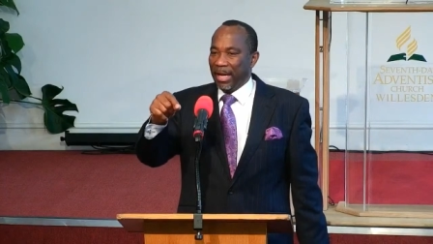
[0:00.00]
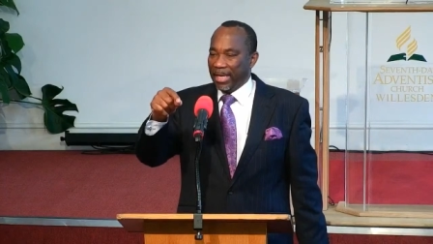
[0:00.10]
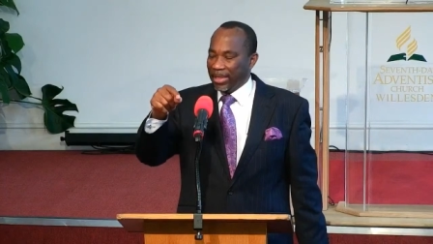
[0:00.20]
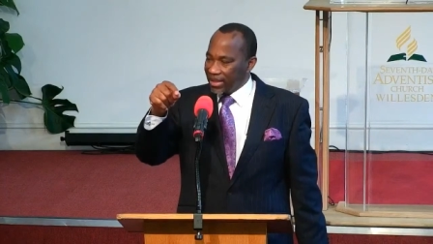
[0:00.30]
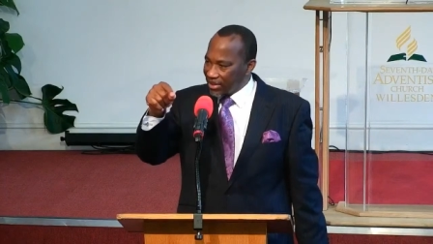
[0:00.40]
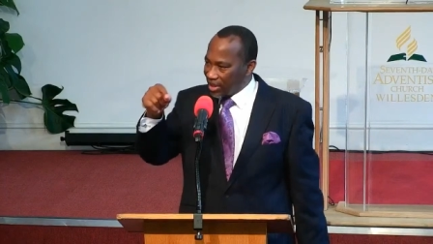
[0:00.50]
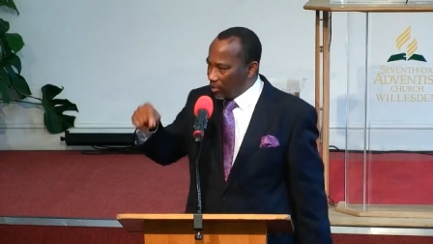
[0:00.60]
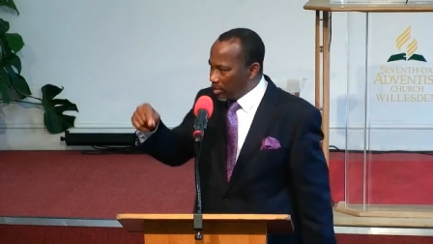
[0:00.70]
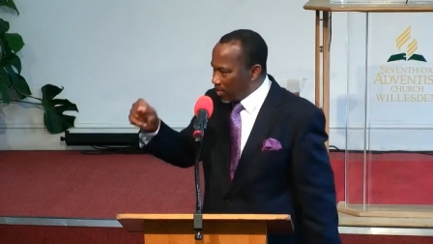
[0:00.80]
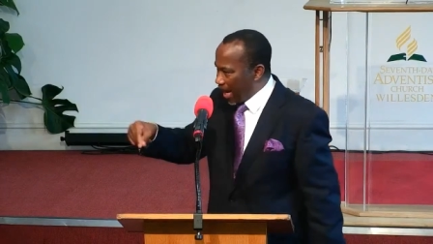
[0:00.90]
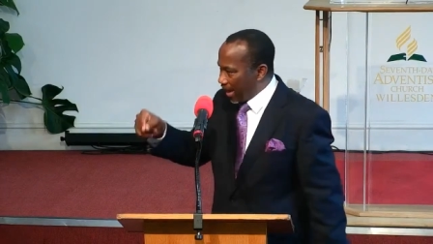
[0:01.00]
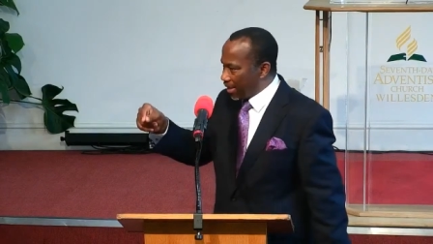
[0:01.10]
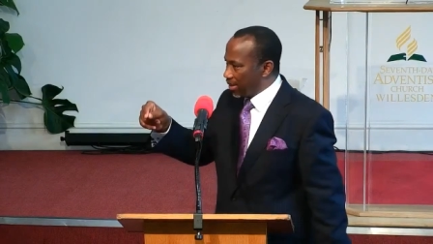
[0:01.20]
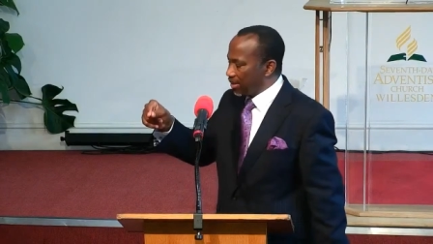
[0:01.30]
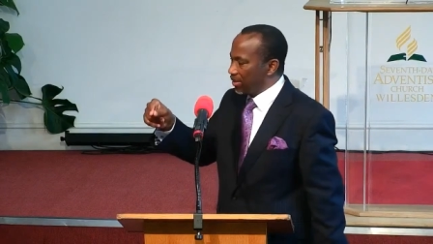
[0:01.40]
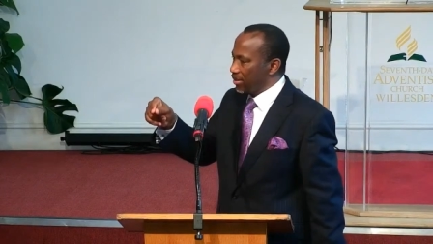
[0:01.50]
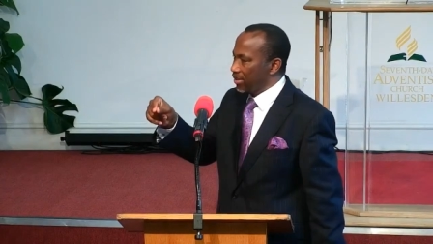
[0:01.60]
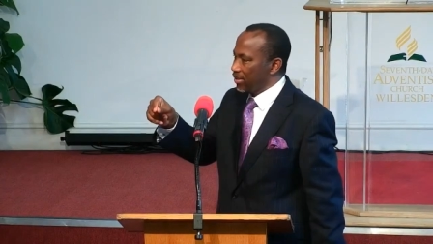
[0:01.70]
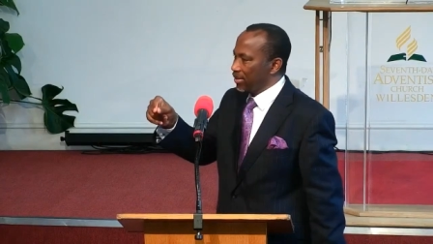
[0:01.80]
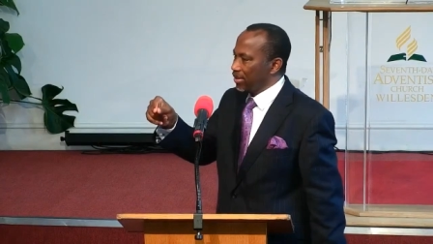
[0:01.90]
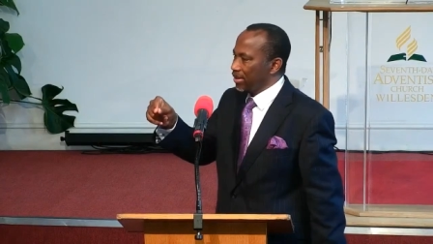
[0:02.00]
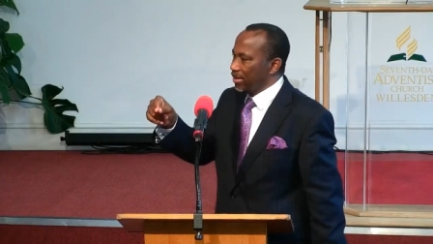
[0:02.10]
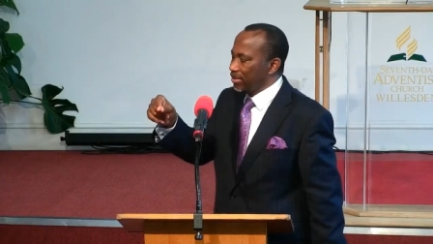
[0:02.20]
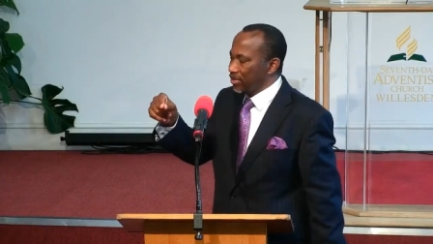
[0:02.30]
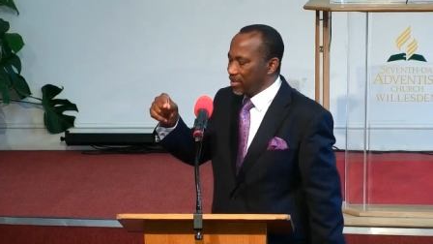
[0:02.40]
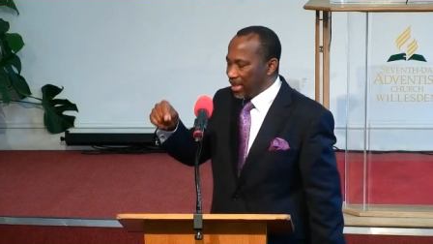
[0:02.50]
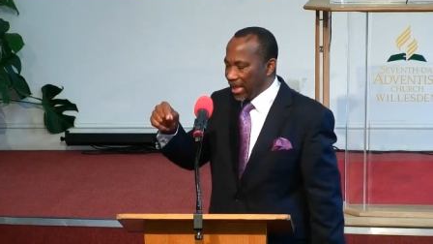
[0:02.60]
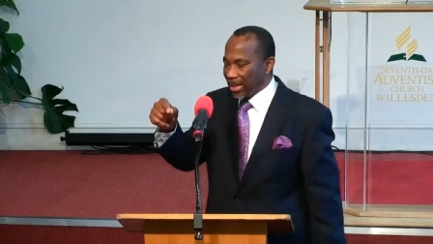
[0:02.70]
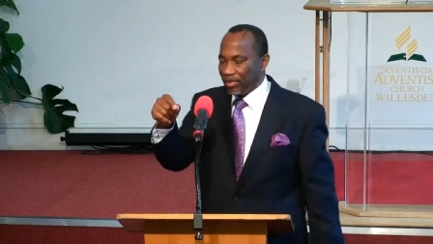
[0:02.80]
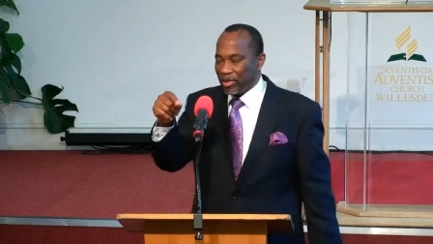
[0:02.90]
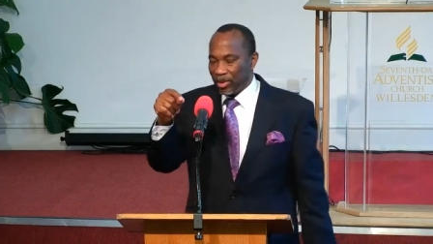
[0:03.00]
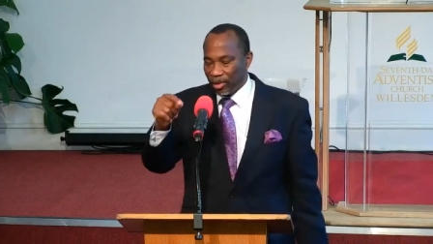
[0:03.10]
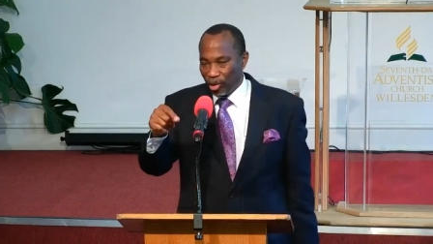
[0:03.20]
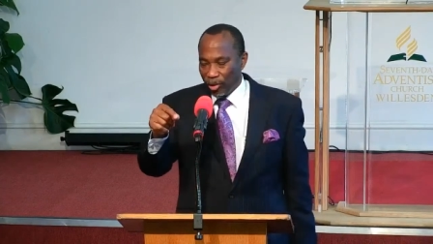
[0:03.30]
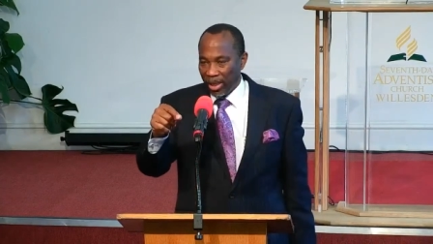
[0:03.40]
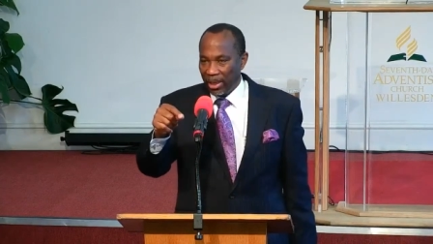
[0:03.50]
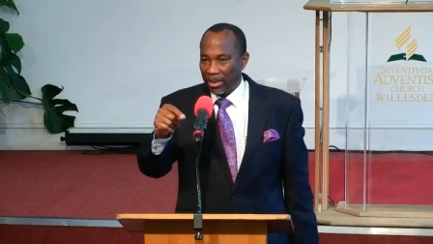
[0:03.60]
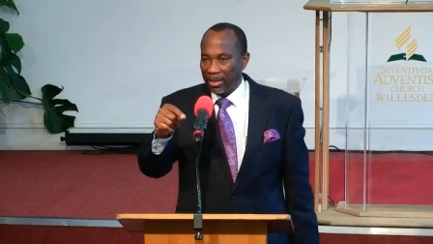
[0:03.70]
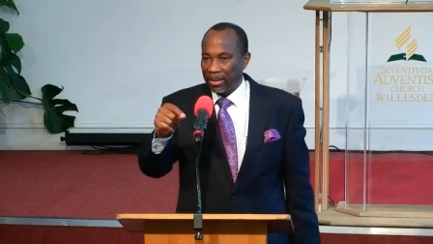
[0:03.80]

and he's coming back to take them to glory.